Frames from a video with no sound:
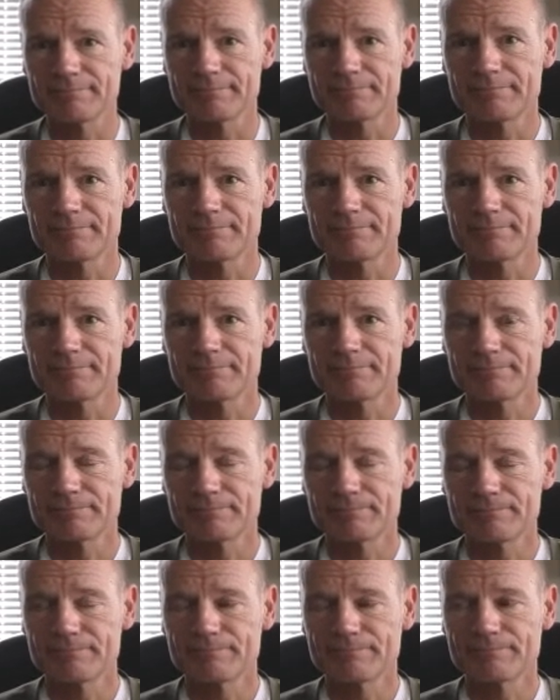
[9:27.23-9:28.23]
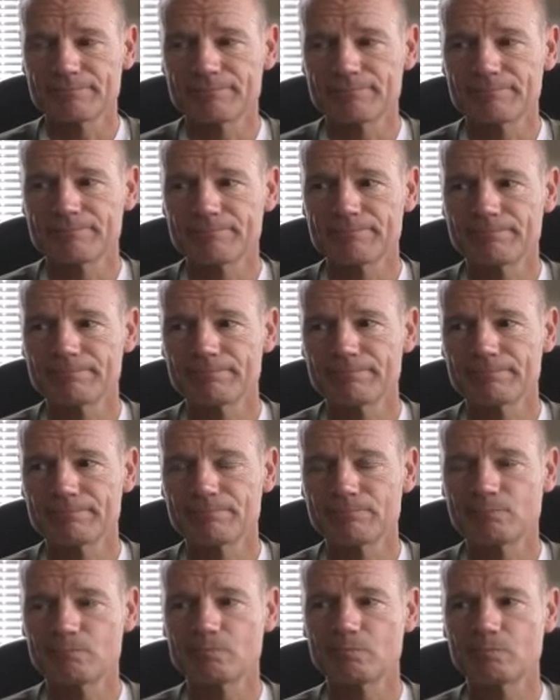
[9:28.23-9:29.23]

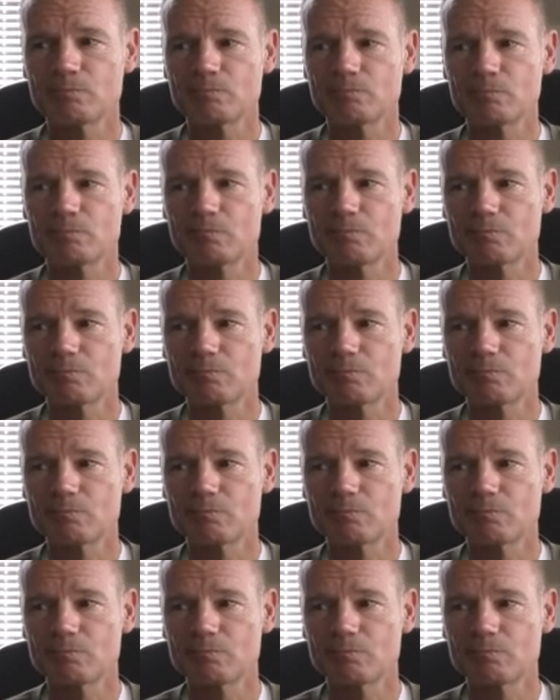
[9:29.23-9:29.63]
[no speech]